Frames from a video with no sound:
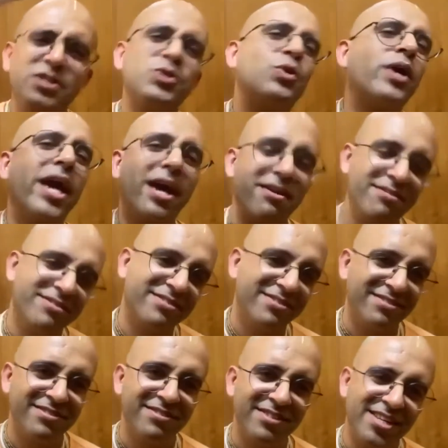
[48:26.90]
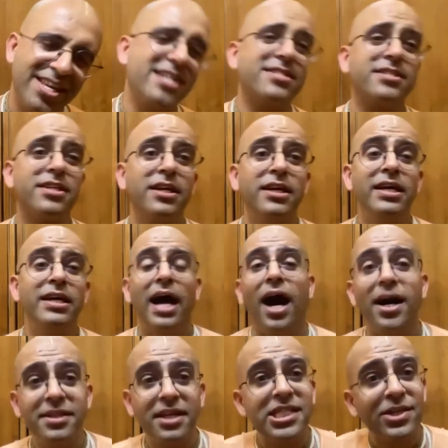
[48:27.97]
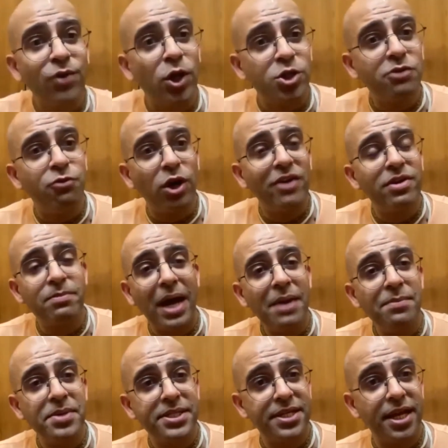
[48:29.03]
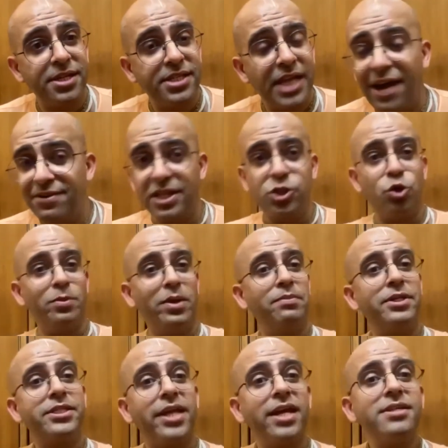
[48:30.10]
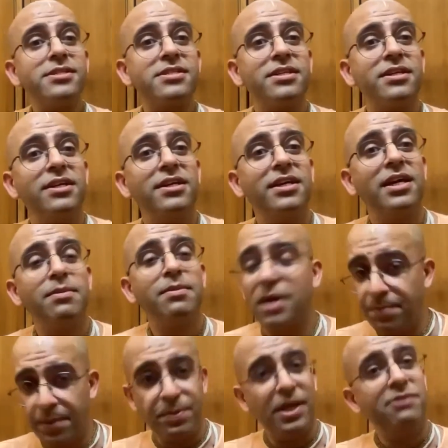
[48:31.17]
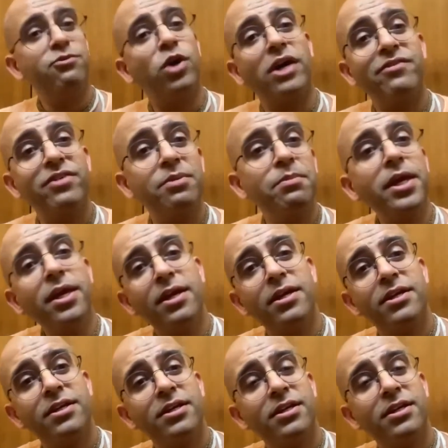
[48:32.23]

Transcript: It's okay. Yes. Others have also forgiven my mistakes. I have done so many mistakes. But people have forgiven me.